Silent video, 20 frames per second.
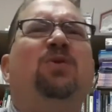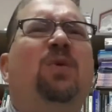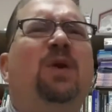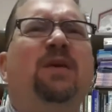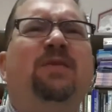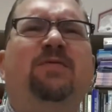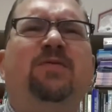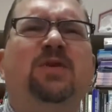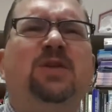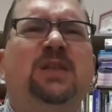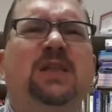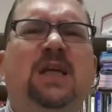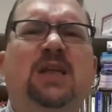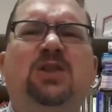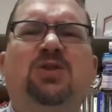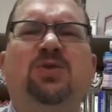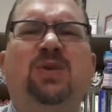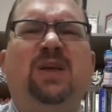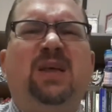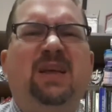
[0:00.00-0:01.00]
21st
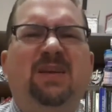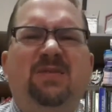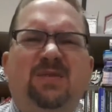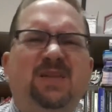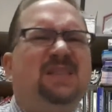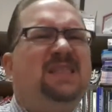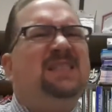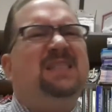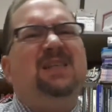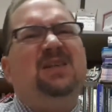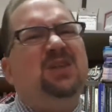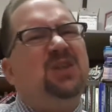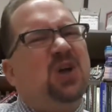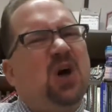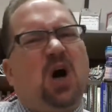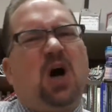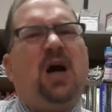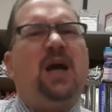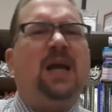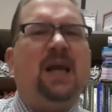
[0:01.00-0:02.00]
century even still
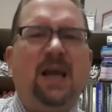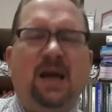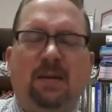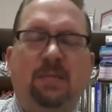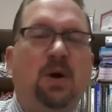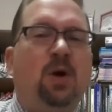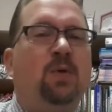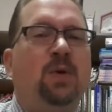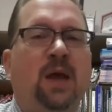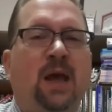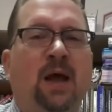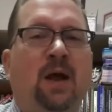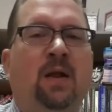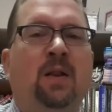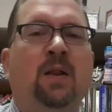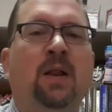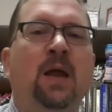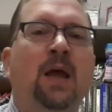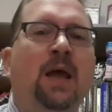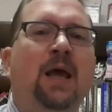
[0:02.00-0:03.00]
talking about
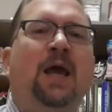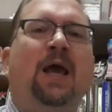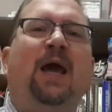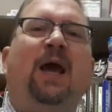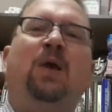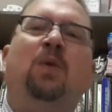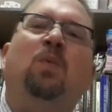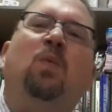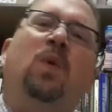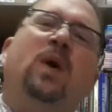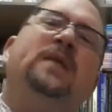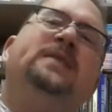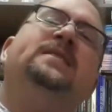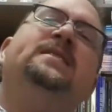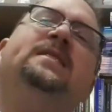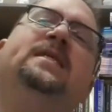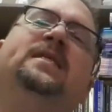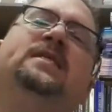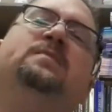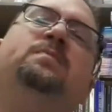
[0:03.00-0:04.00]
hell, and what's
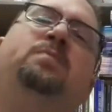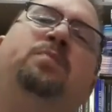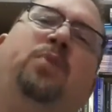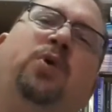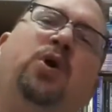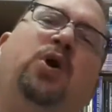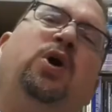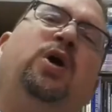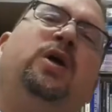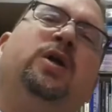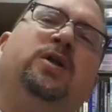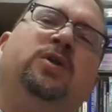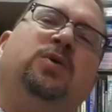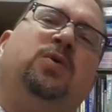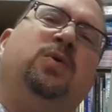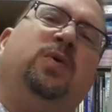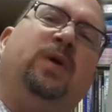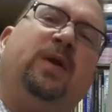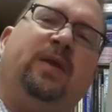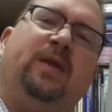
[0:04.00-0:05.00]
this
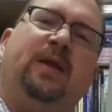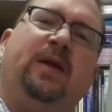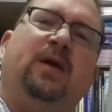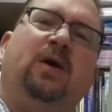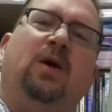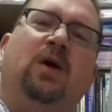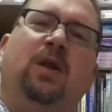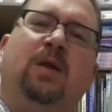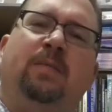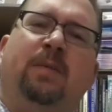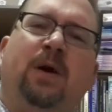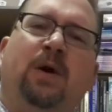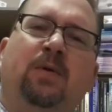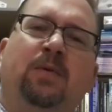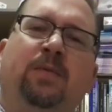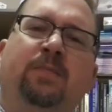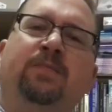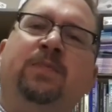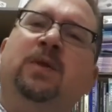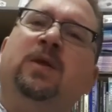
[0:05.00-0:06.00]
purgatory thing all
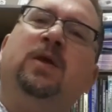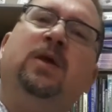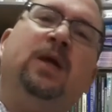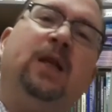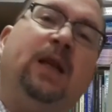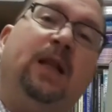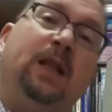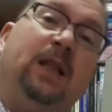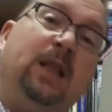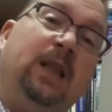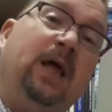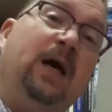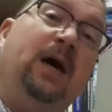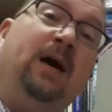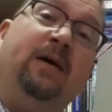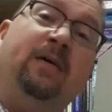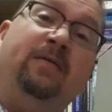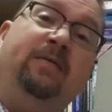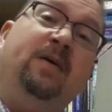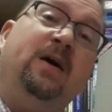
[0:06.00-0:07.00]
about, you're going to
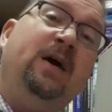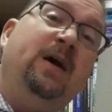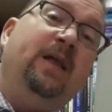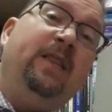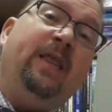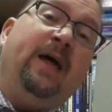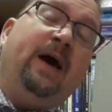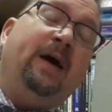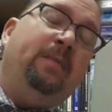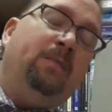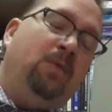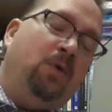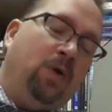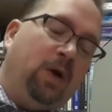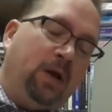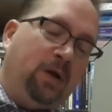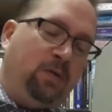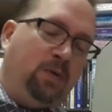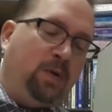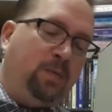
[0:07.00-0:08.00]
love that
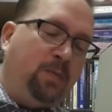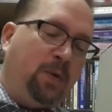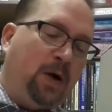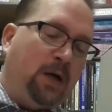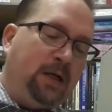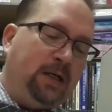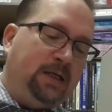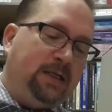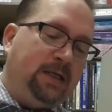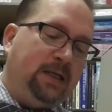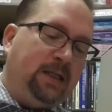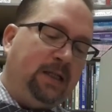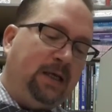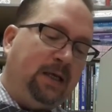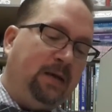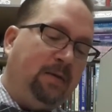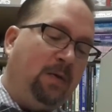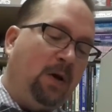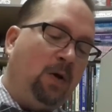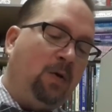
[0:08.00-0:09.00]
morning with Bonnie
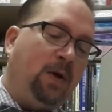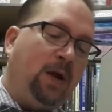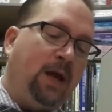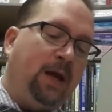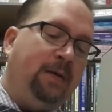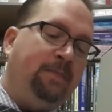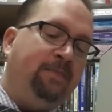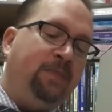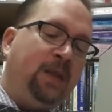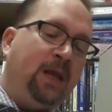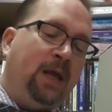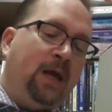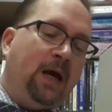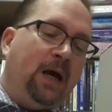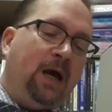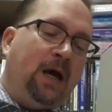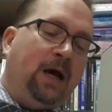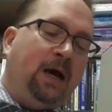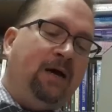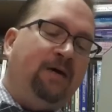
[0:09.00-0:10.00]
Teeley, okay?
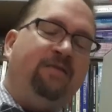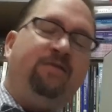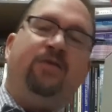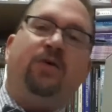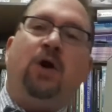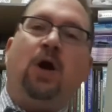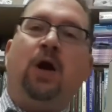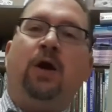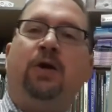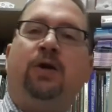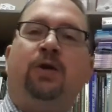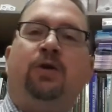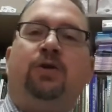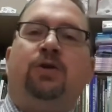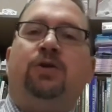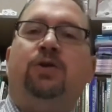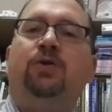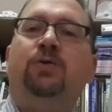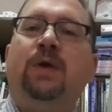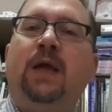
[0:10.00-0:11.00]
For our year
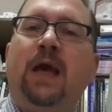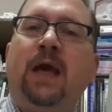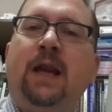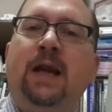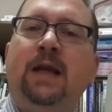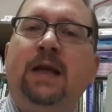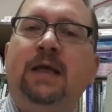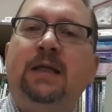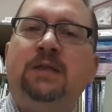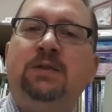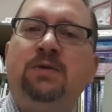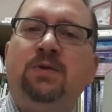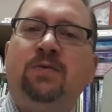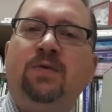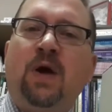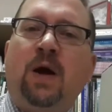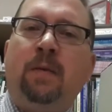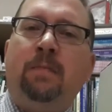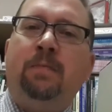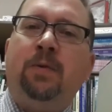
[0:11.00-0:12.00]
two candidates, we've
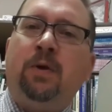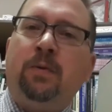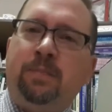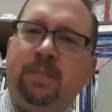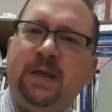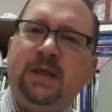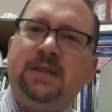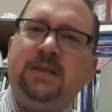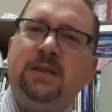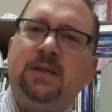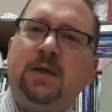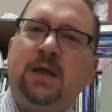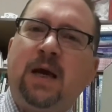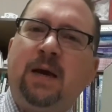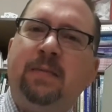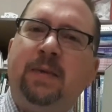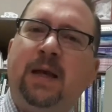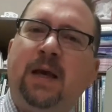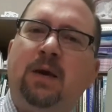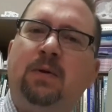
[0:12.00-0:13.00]
got Bert Pitzel
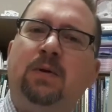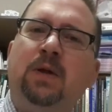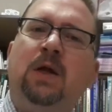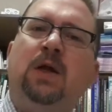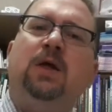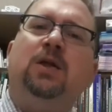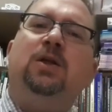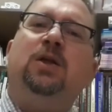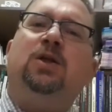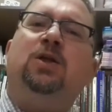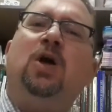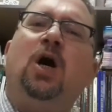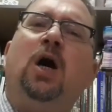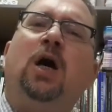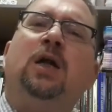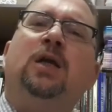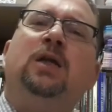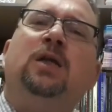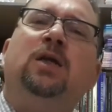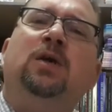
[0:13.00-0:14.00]
coming out to
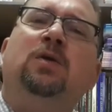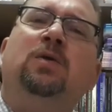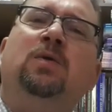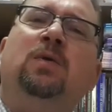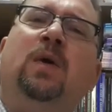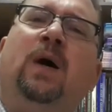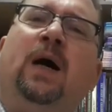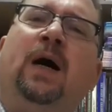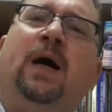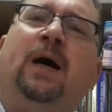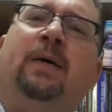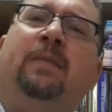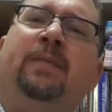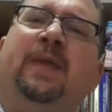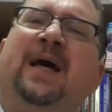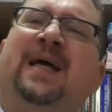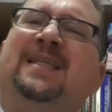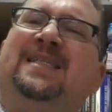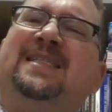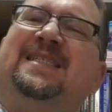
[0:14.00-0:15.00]
talk to you.
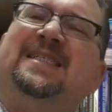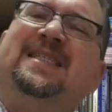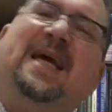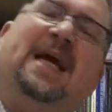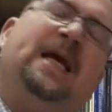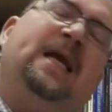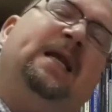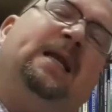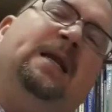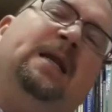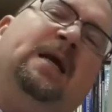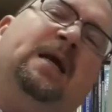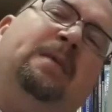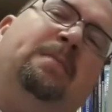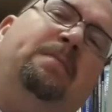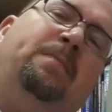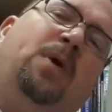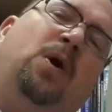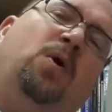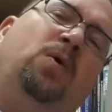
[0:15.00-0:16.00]
That second
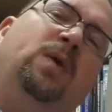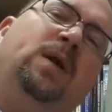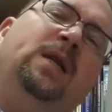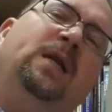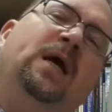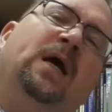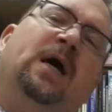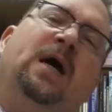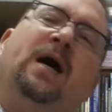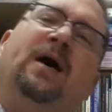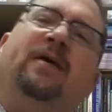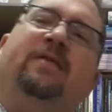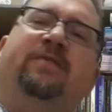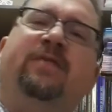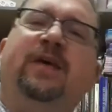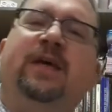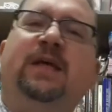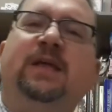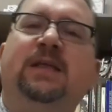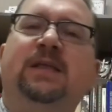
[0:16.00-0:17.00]
component
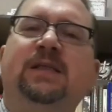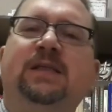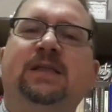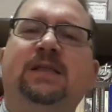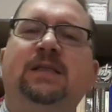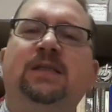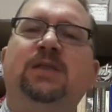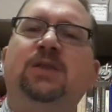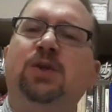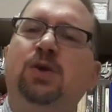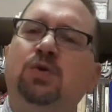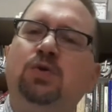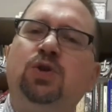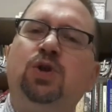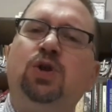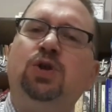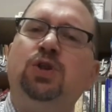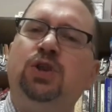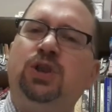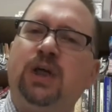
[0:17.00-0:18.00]
of his
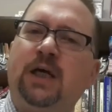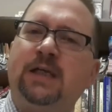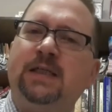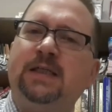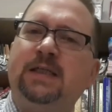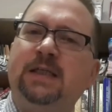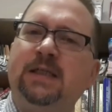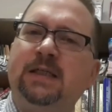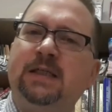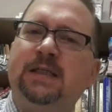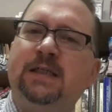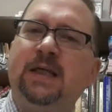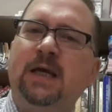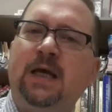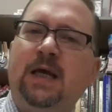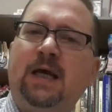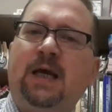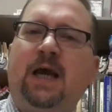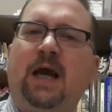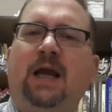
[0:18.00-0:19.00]
social justice
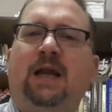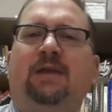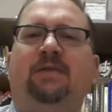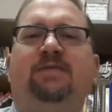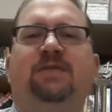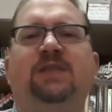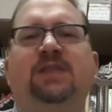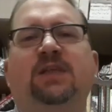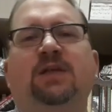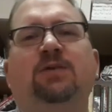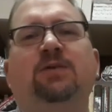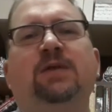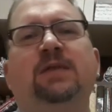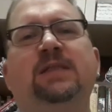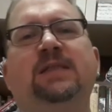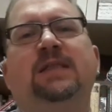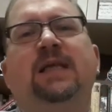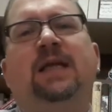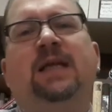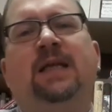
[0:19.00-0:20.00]
kind of
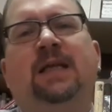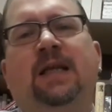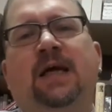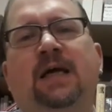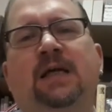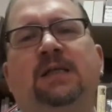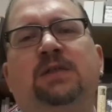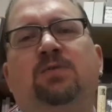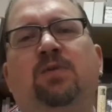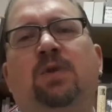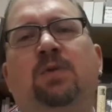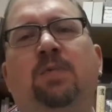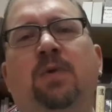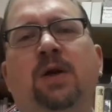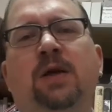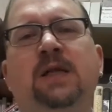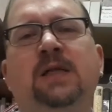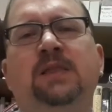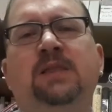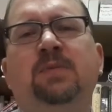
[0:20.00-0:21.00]
series that he does with
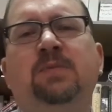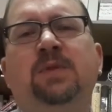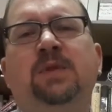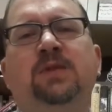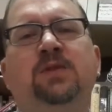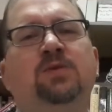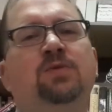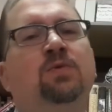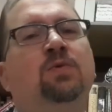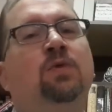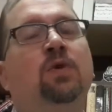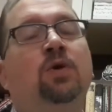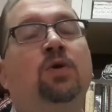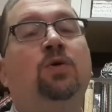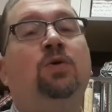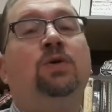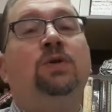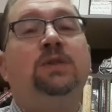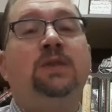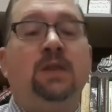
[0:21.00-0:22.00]
participants through your
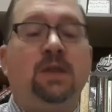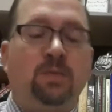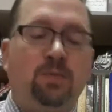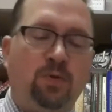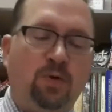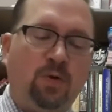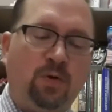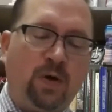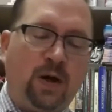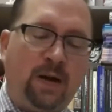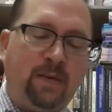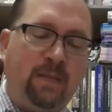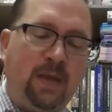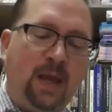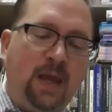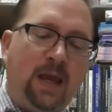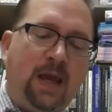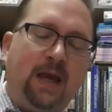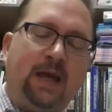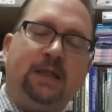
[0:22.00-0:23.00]
course in the program.
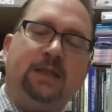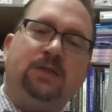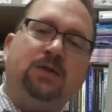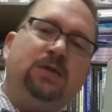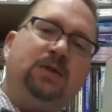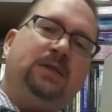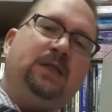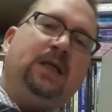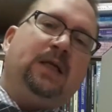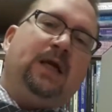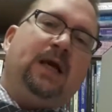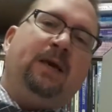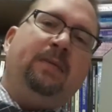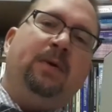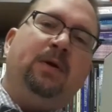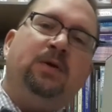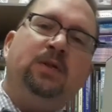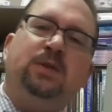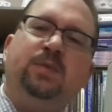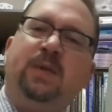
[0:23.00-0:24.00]
And so he's going to come
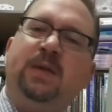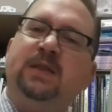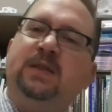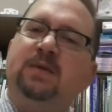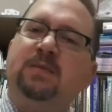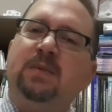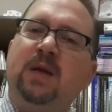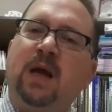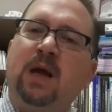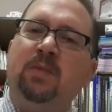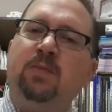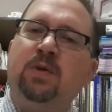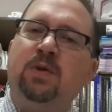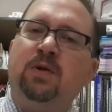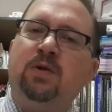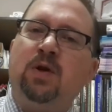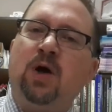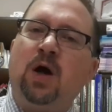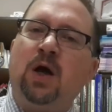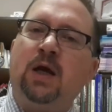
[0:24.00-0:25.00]
out and spend some time
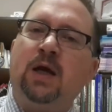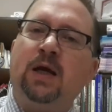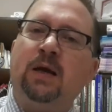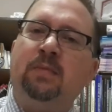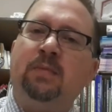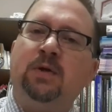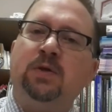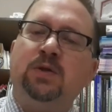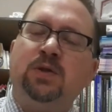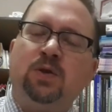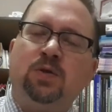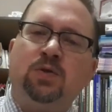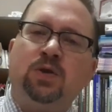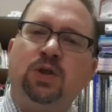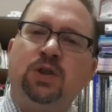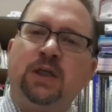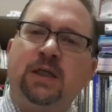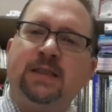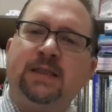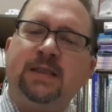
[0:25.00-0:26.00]
with you talking about
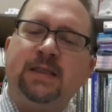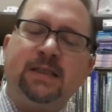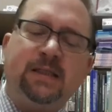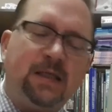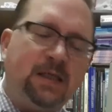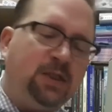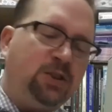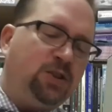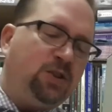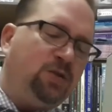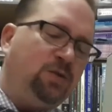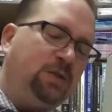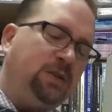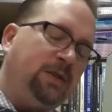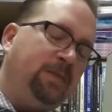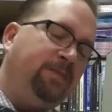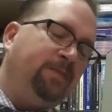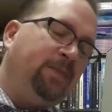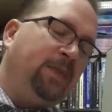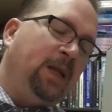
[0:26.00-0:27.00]
social justice
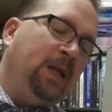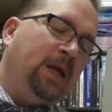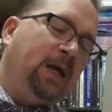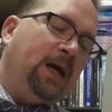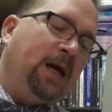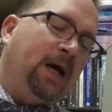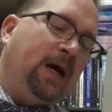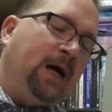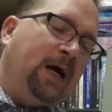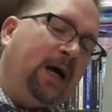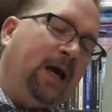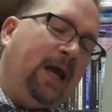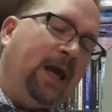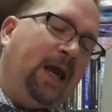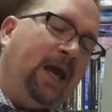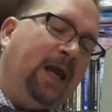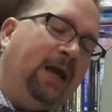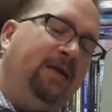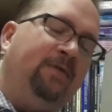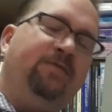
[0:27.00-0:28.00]
issues.
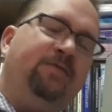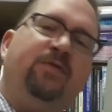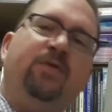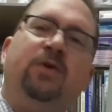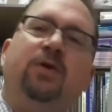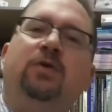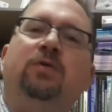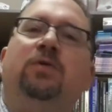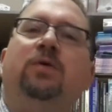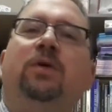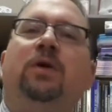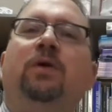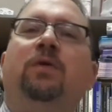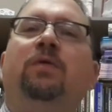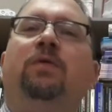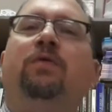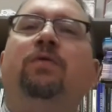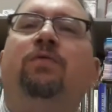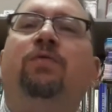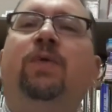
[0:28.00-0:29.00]
And for your
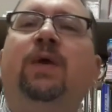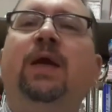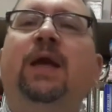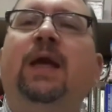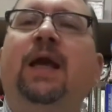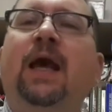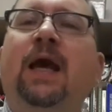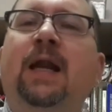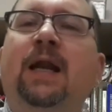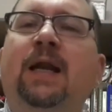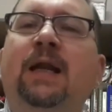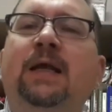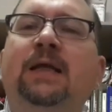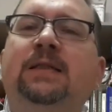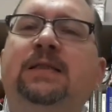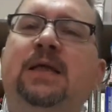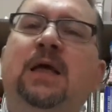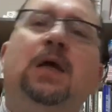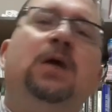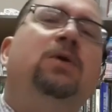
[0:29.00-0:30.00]
year three
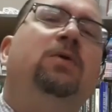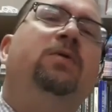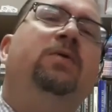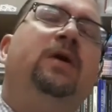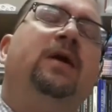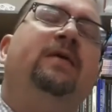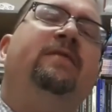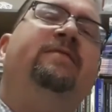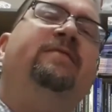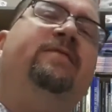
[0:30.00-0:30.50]
candidates, we've got a